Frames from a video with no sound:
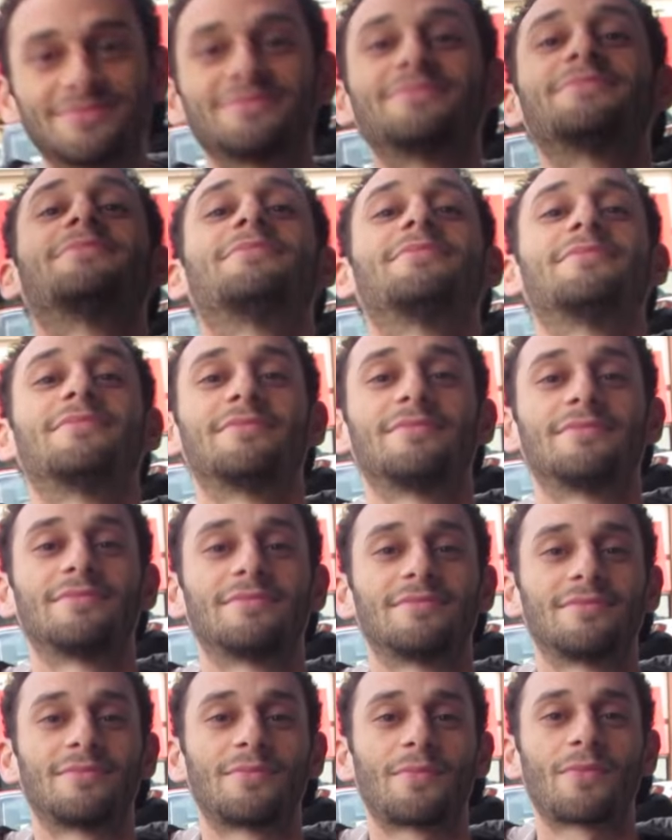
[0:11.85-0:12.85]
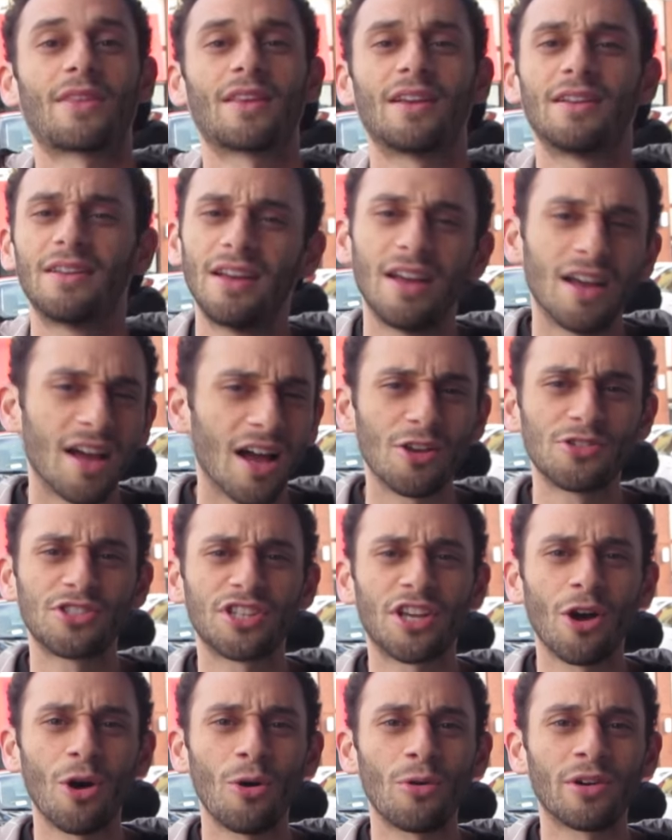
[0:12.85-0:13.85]
from Frills TV. How's
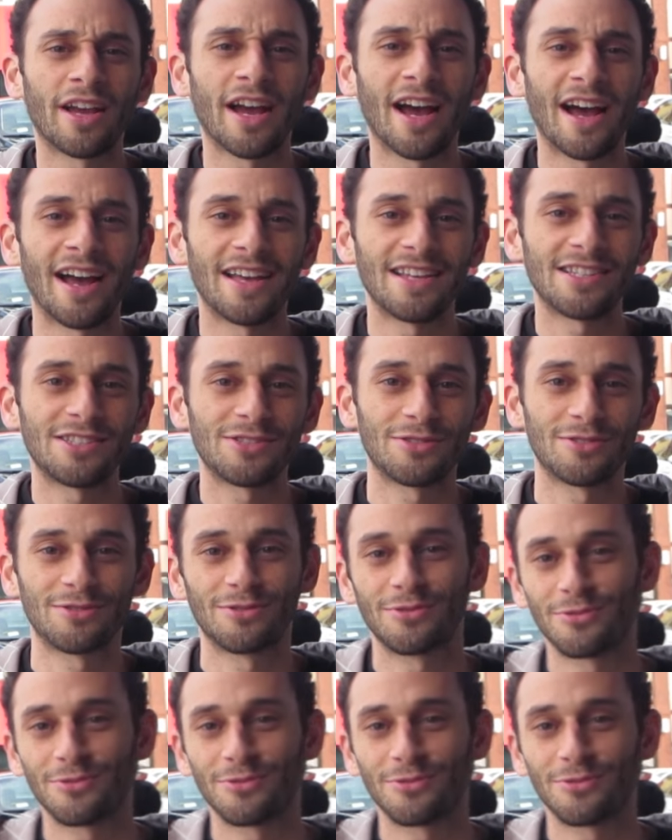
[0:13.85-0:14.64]
it going guys?